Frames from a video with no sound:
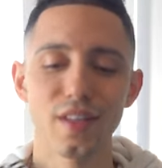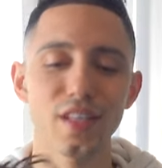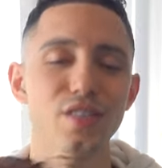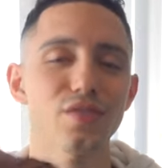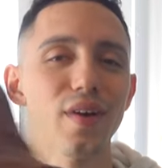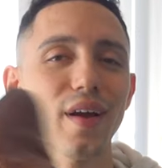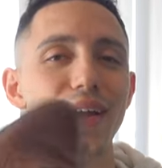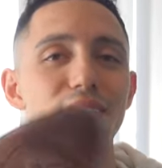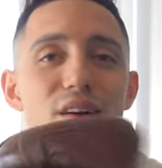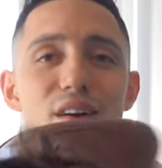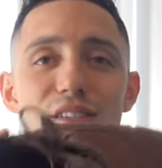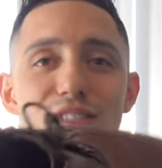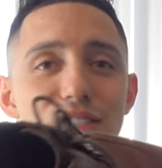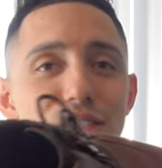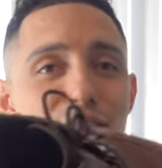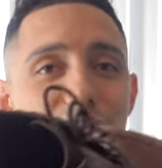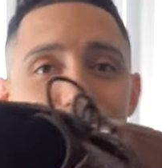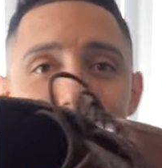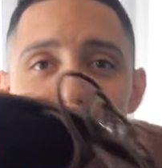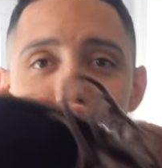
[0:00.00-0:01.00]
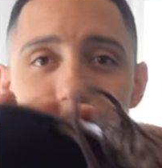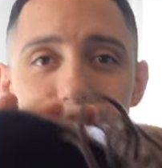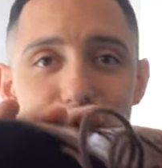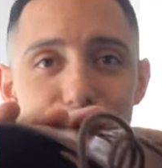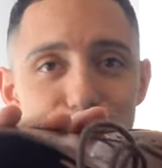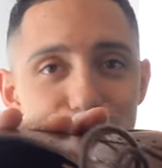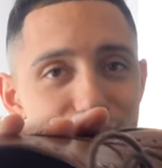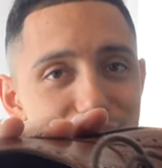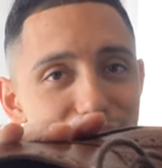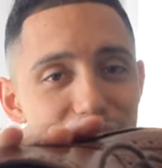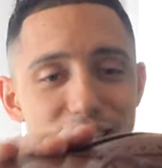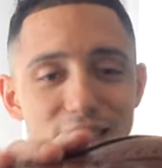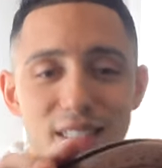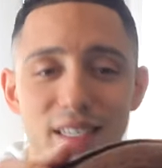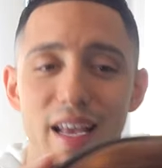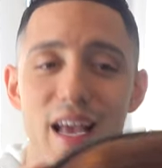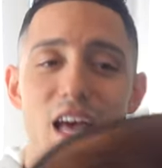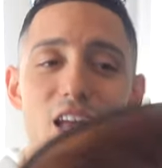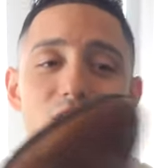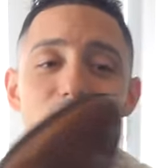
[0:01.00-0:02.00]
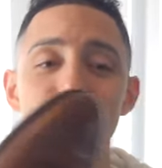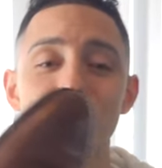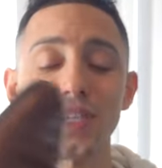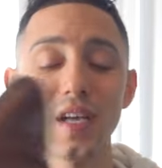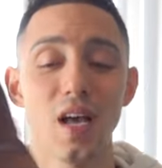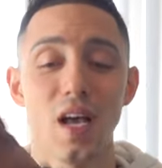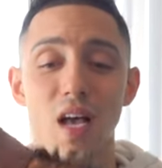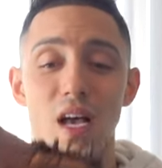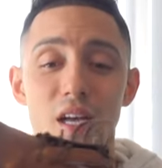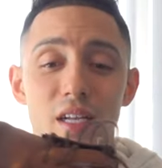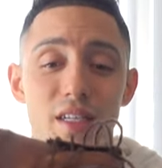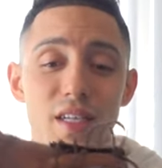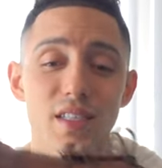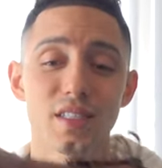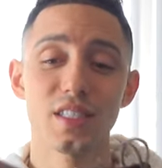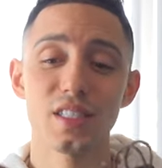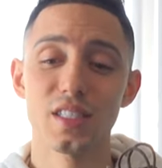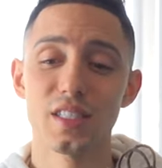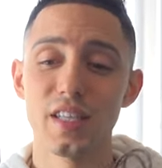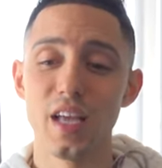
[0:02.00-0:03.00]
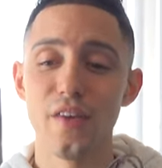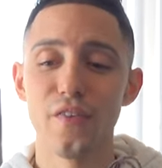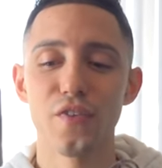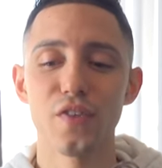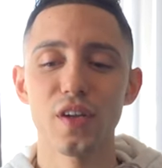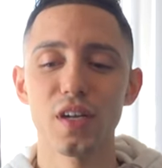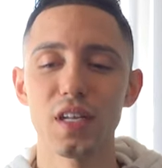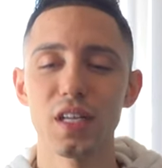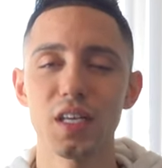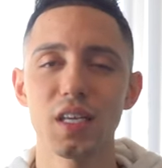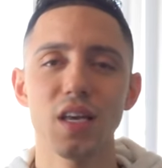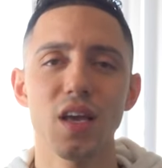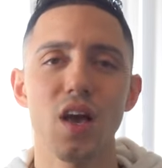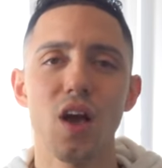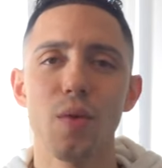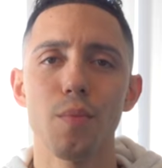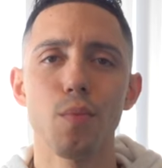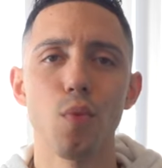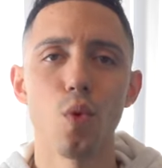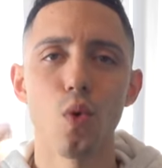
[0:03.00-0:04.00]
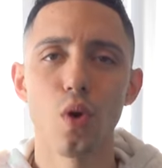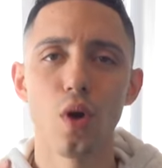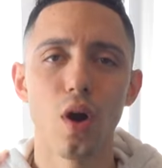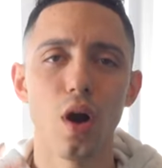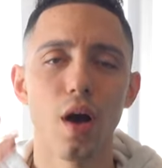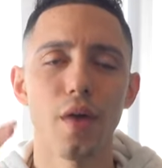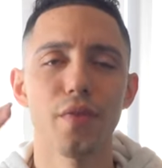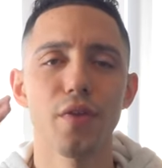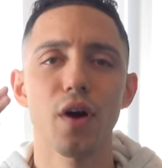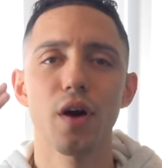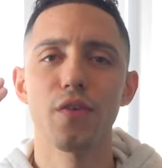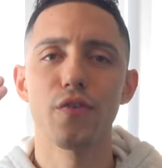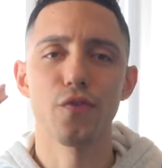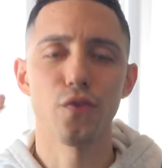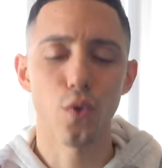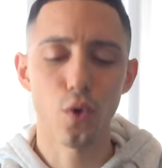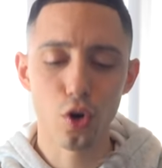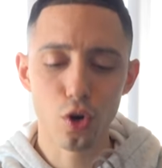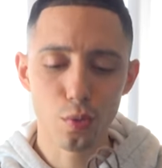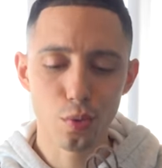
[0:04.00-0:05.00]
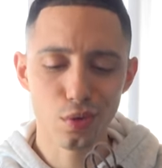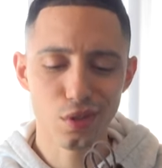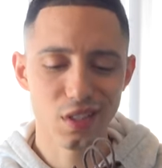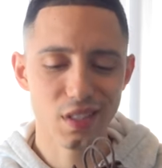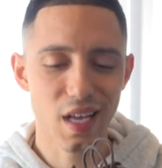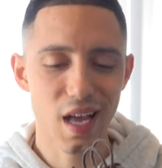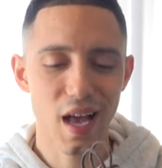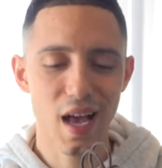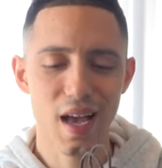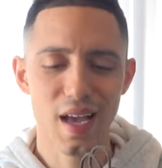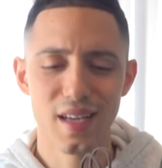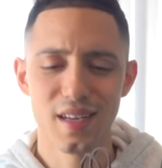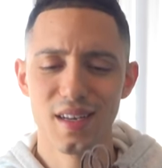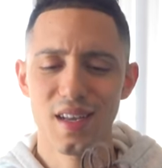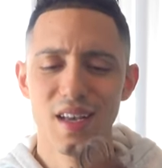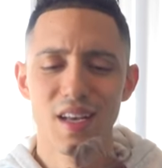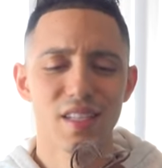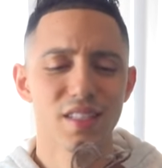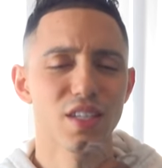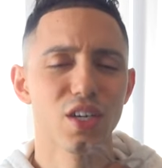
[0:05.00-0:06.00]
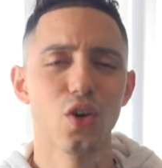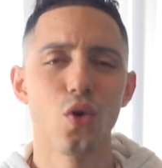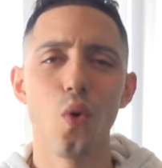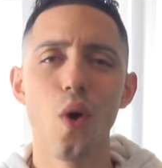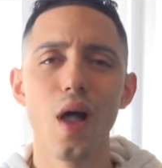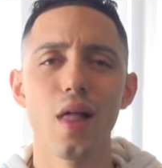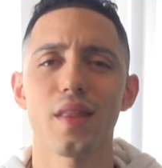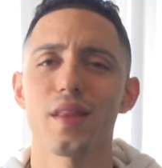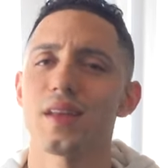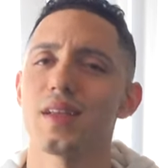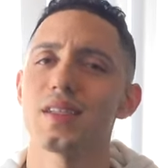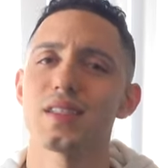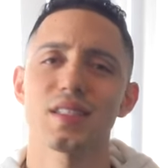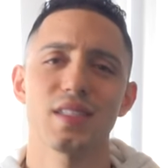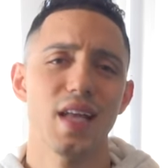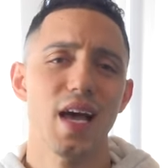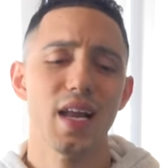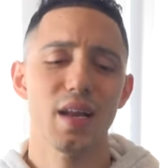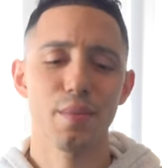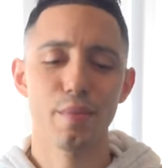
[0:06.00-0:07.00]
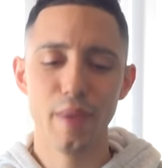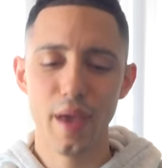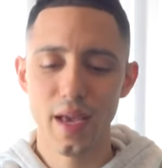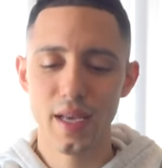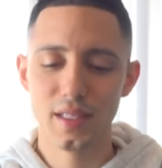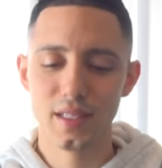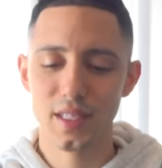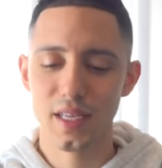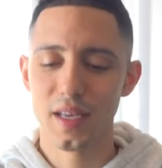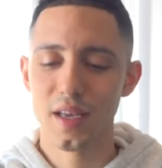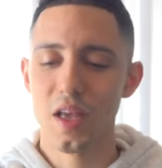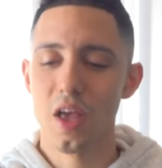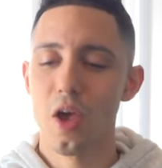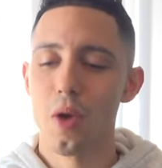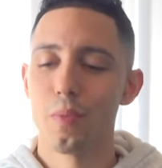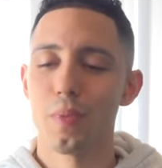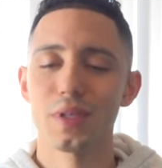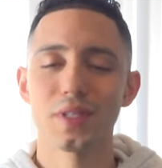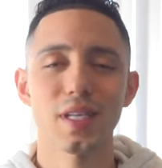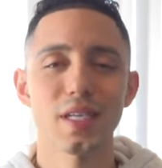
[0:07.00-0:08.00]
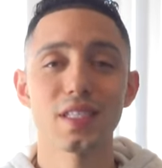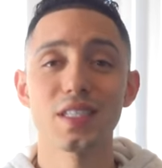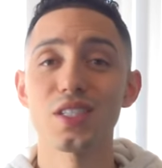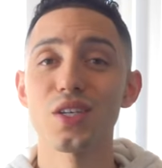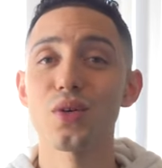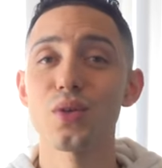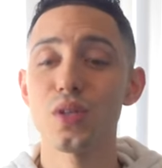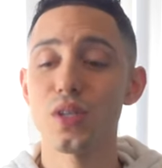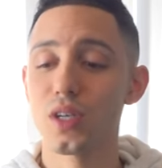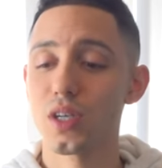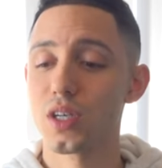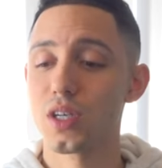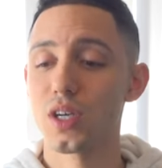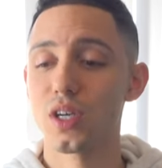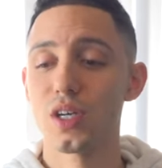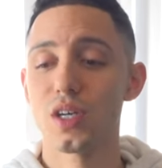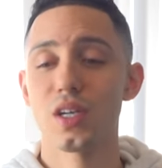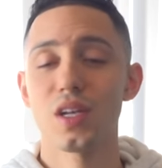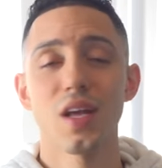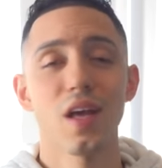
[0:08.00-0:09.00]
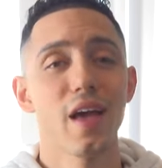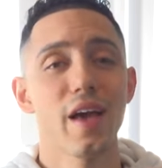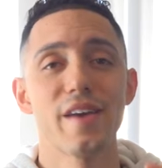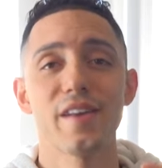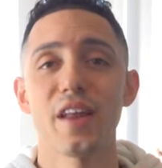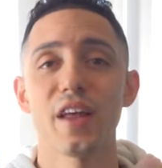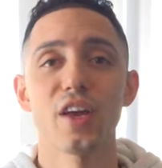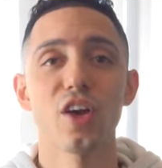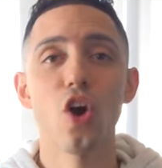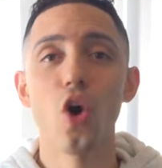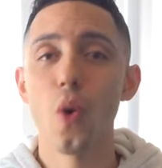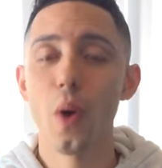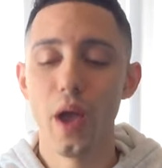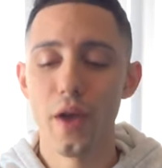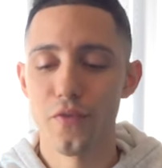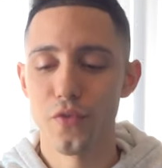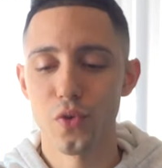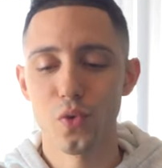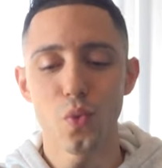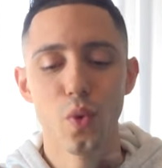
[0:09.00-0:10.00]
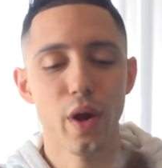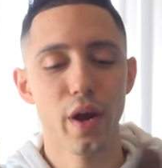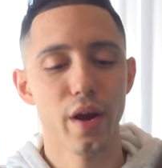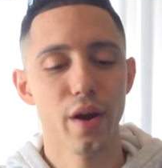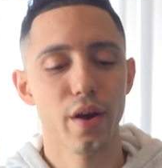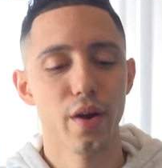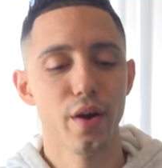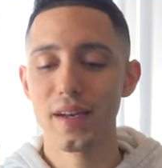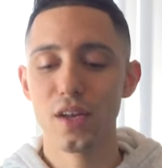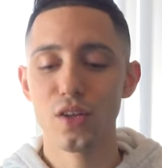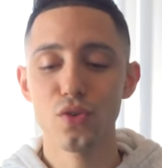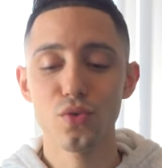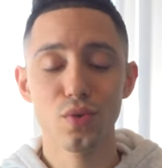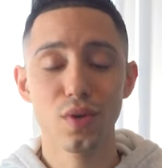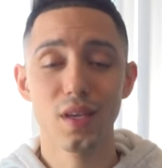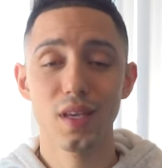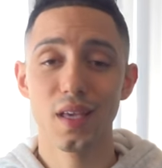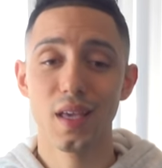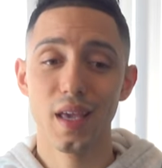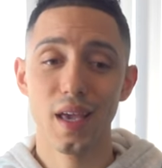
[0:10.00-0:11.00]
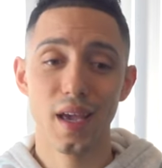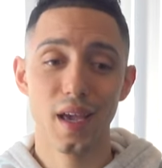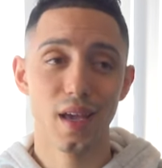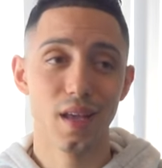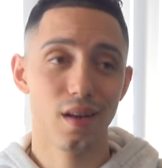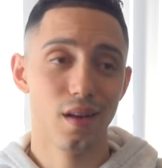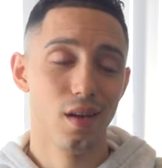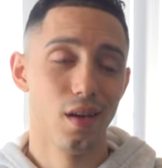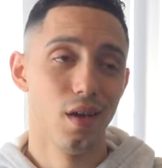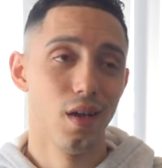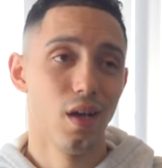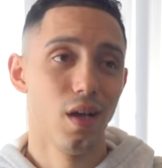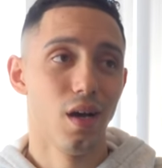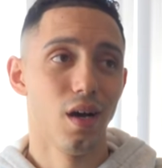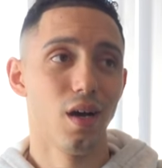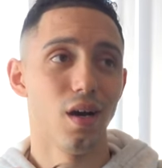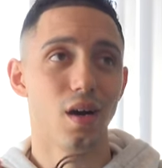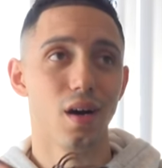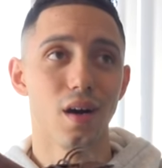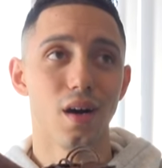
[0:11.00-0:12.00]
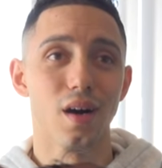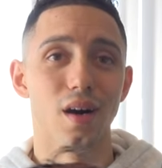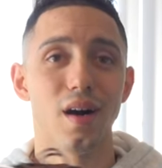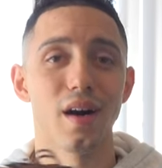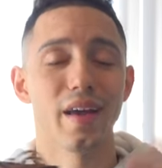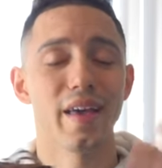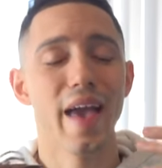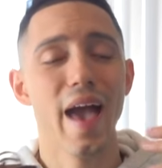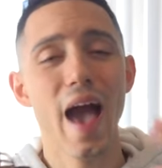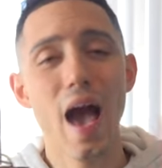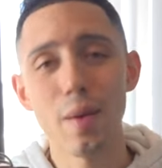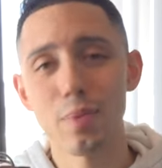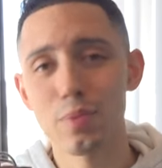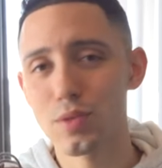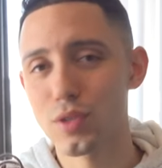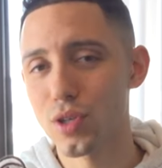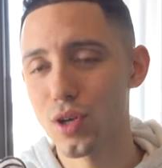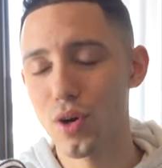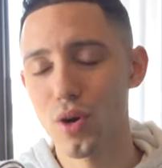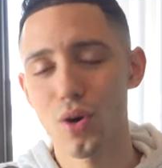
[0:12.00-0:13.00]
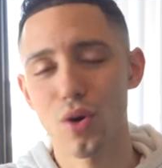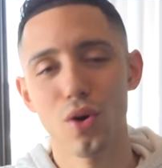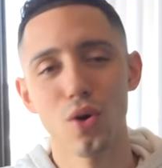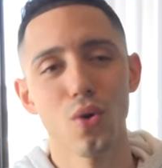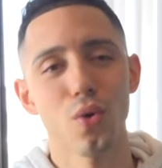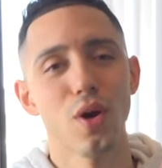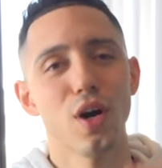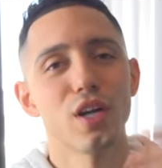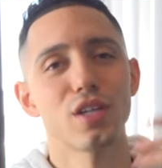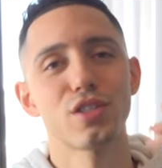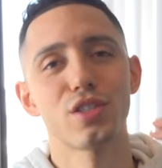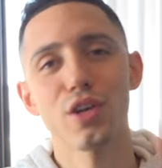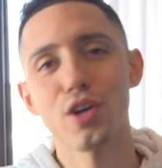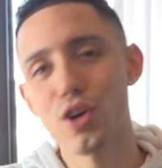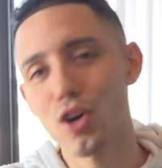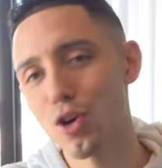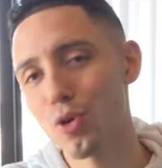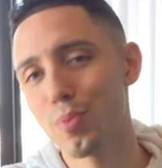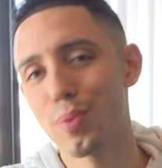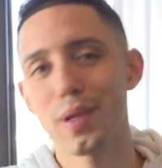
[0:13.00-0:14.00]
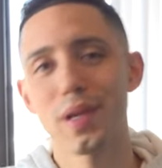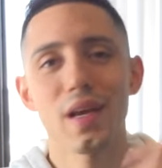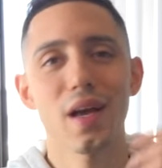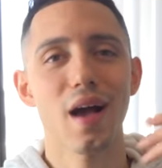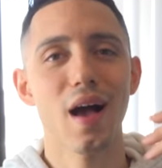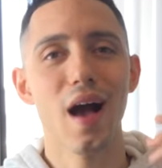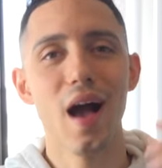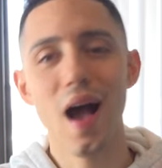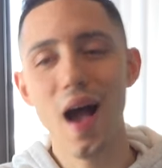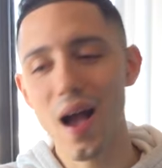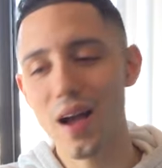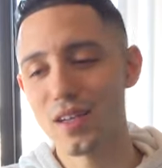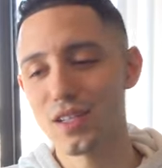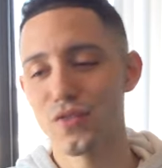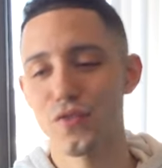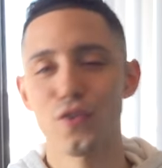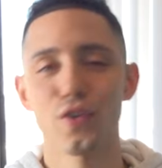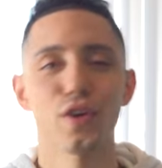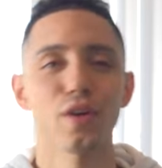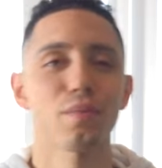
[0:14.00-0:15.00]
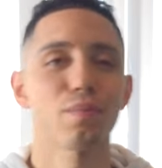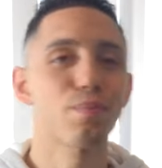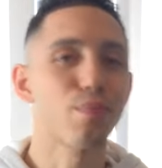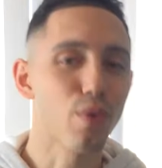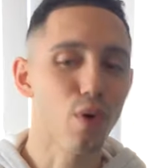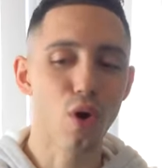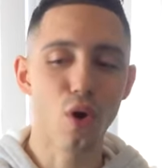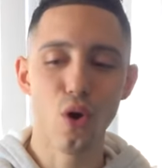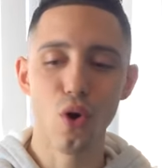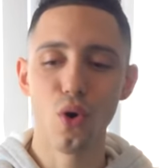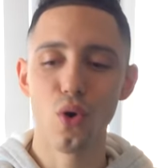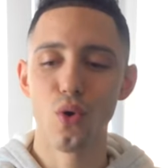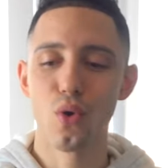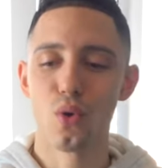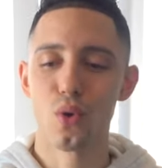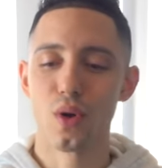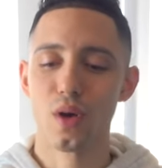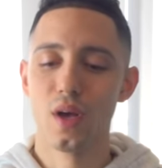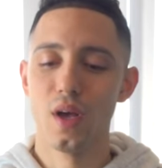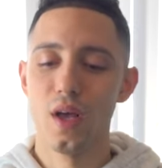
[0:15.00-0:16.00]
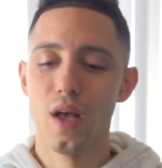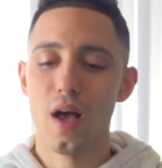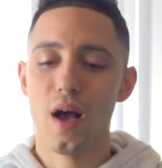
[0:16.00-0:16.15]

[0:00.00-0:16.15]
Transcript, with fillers: These right here are just some regular Stacy Adams. This is definitely more on the affordable side. The quality is not amazing, but they still look good and they go everywhere. Now you can get uh, a cap toe, a derby, a Oxford, a brogue.